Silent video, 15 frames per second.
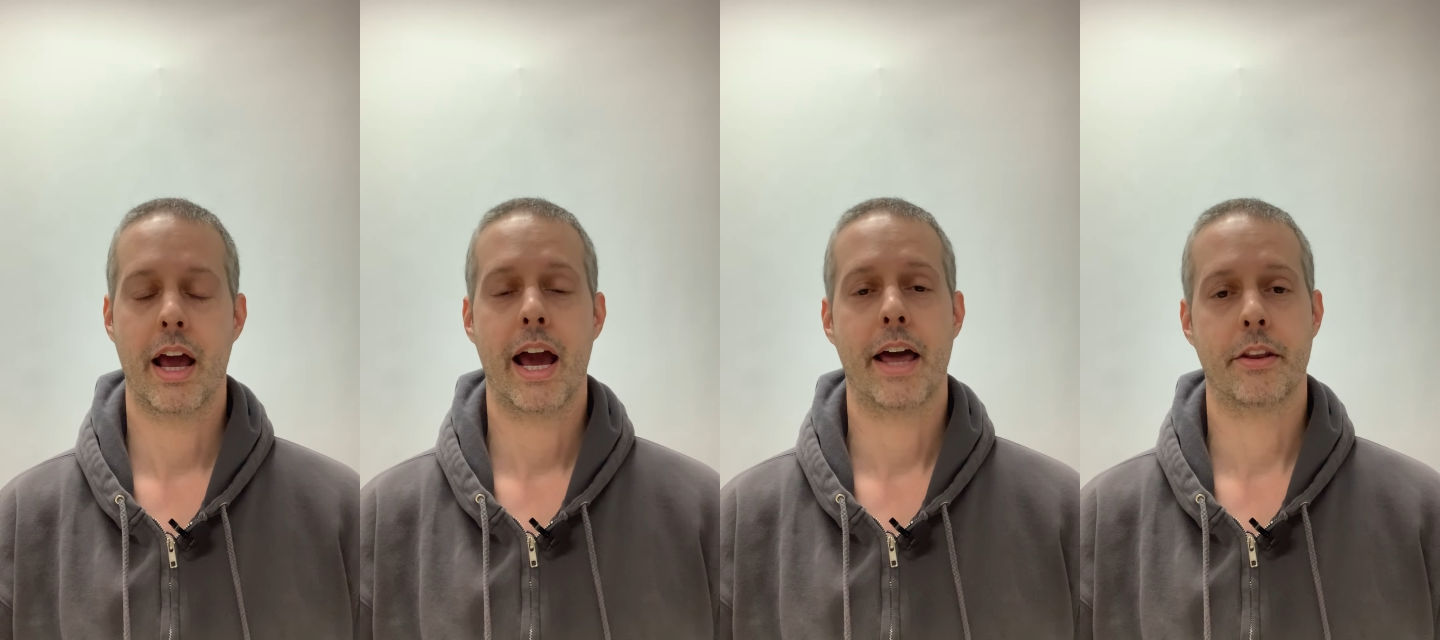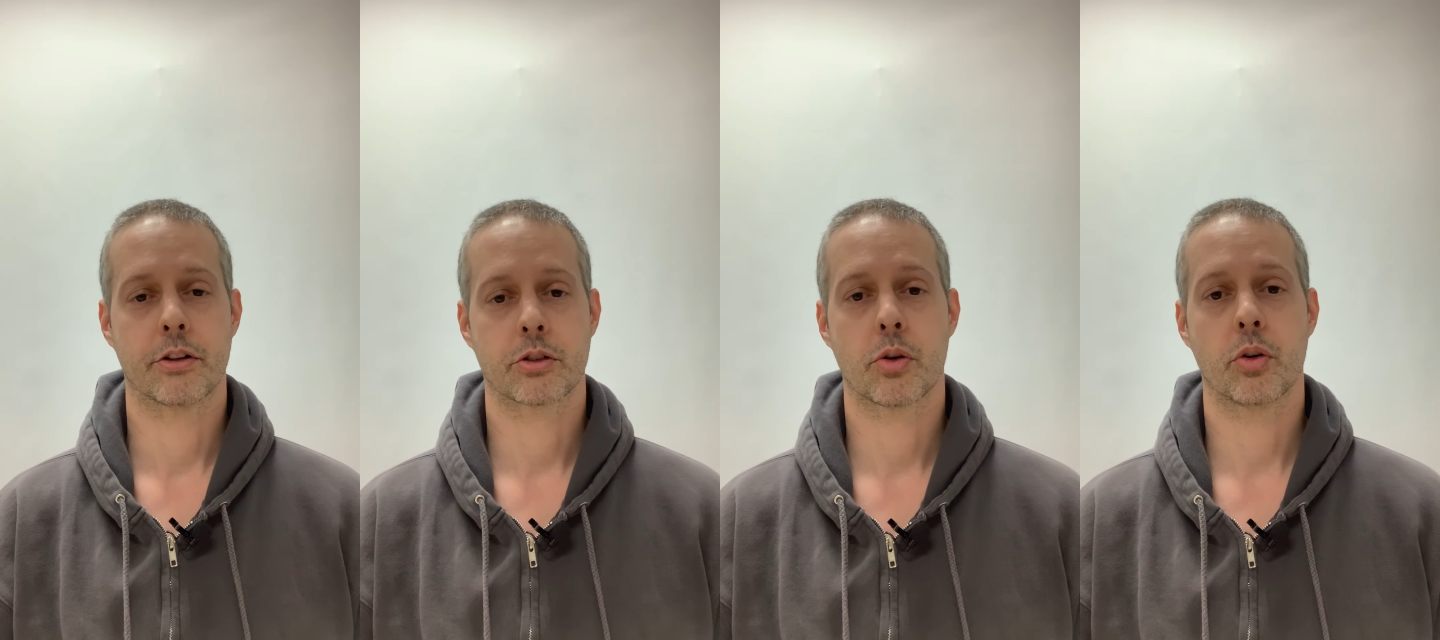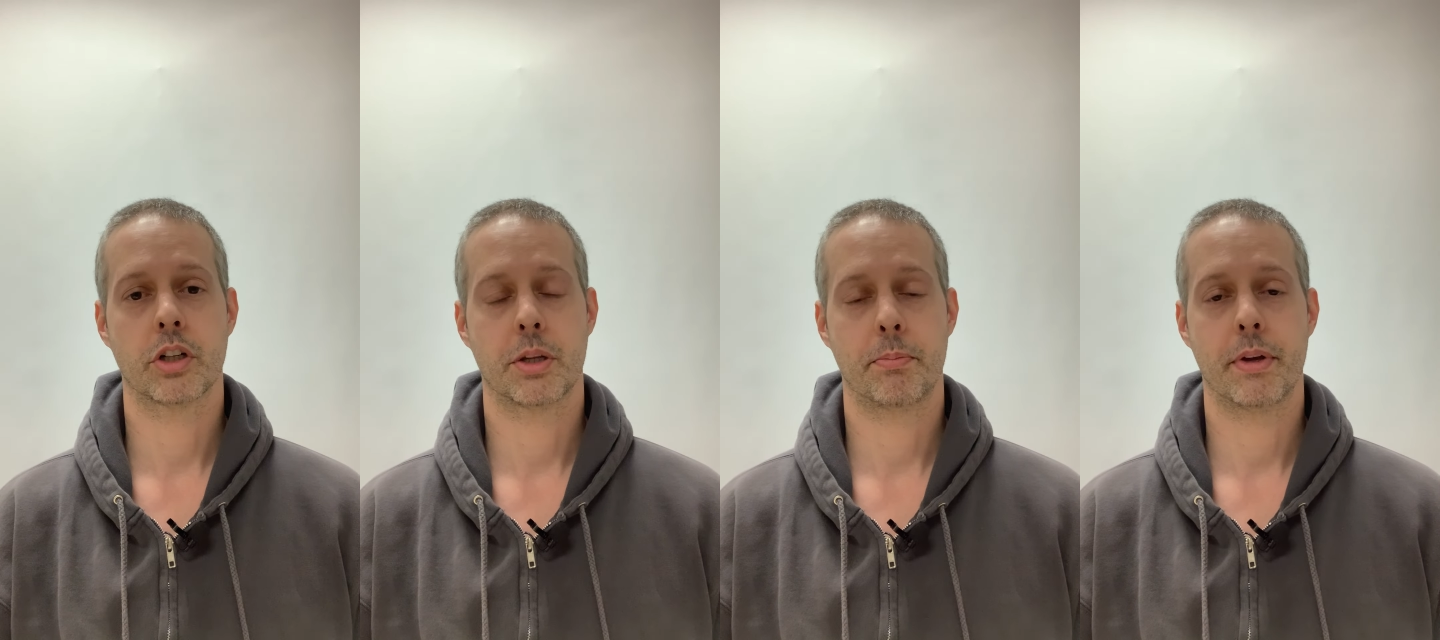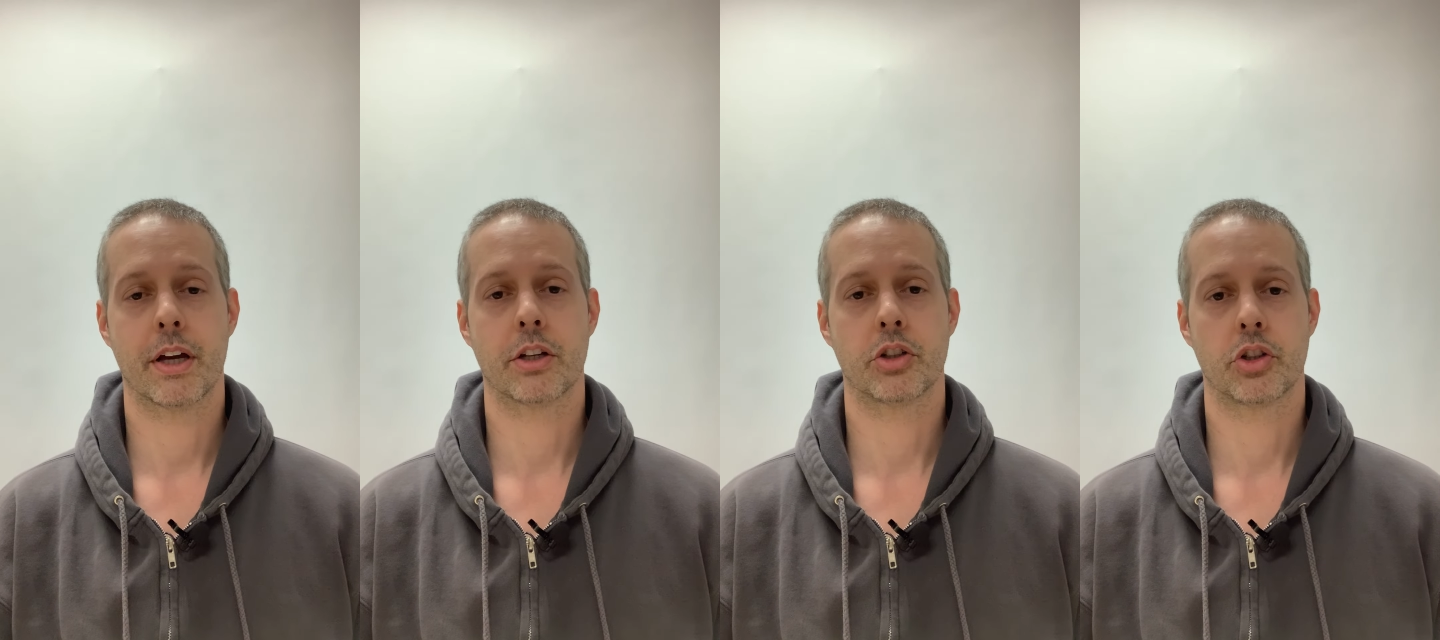and there's going to
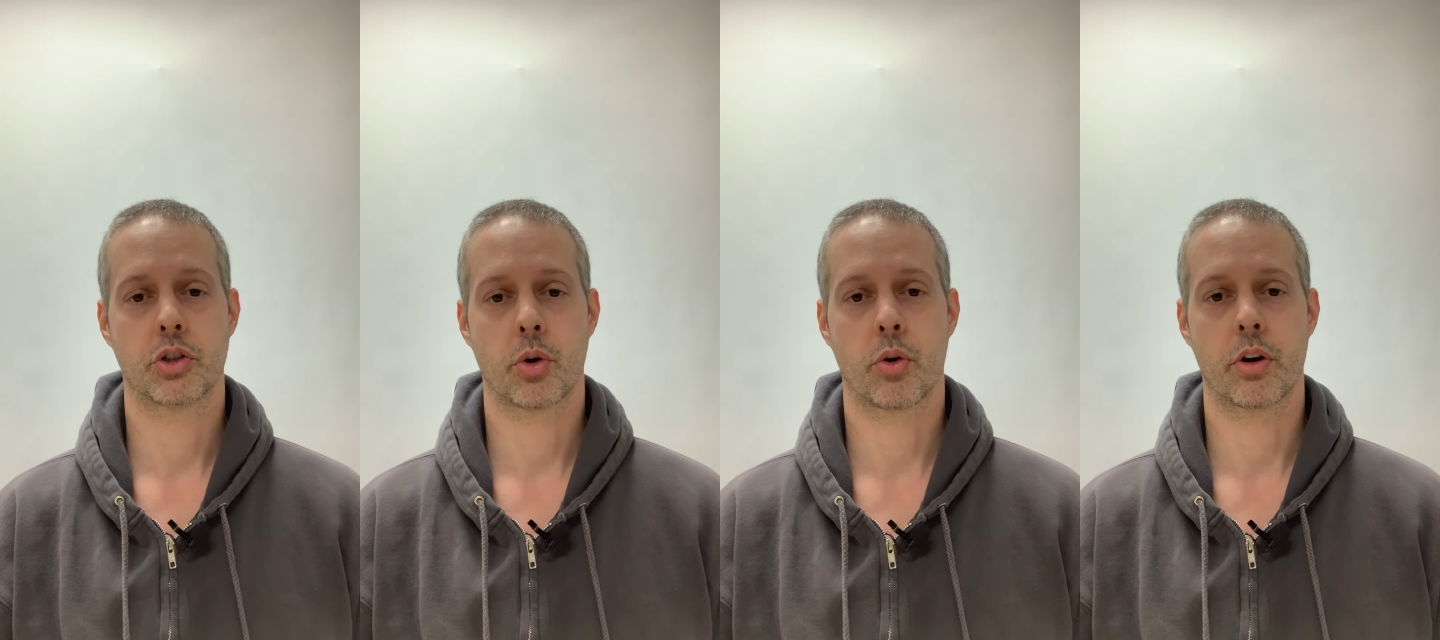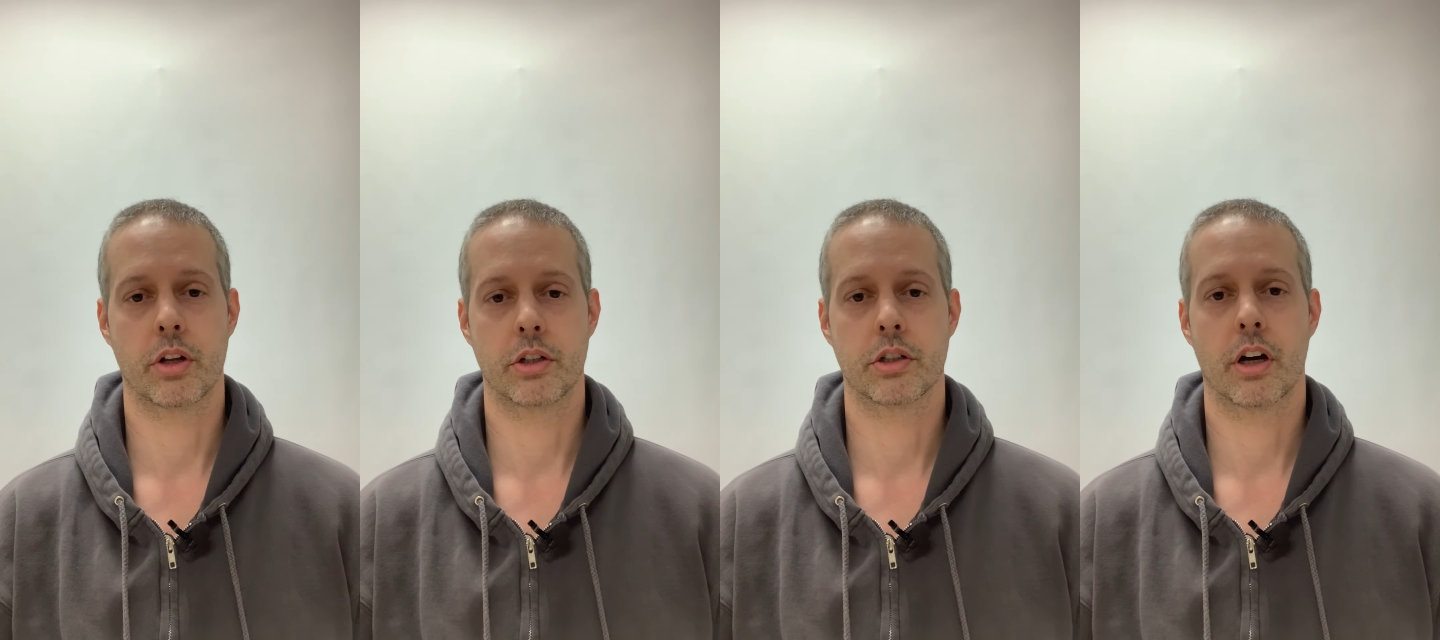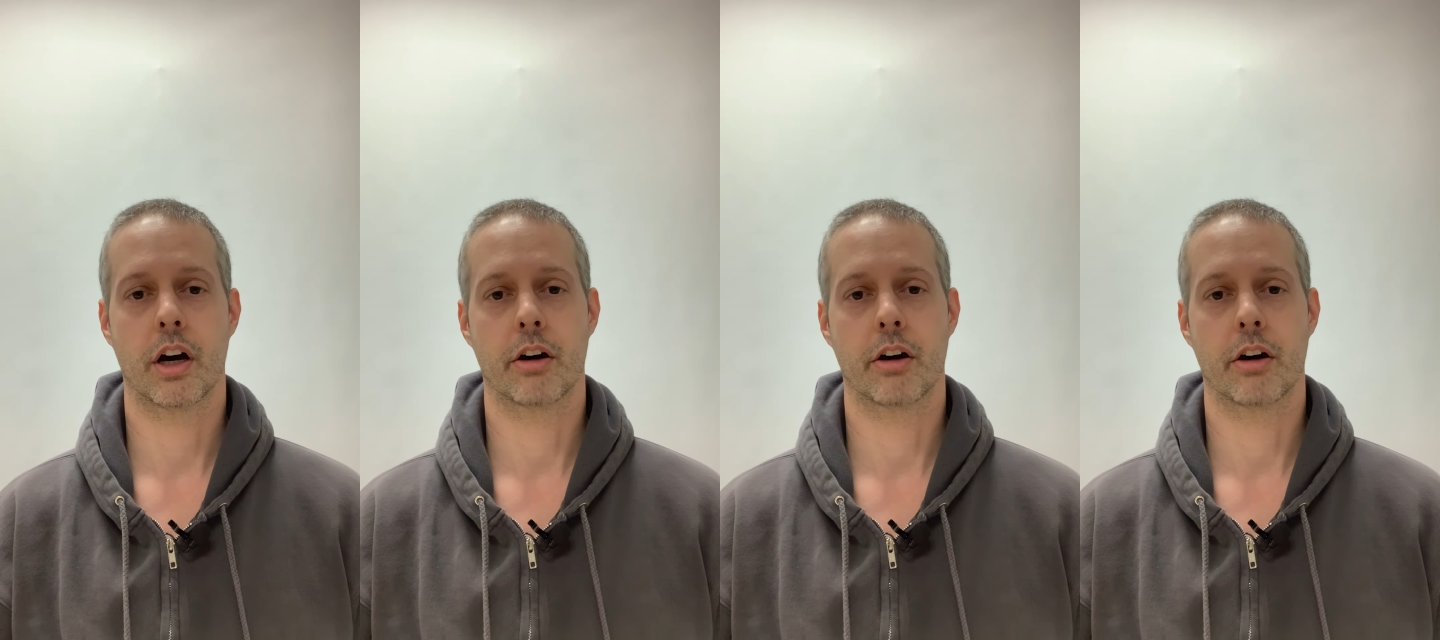be a shortage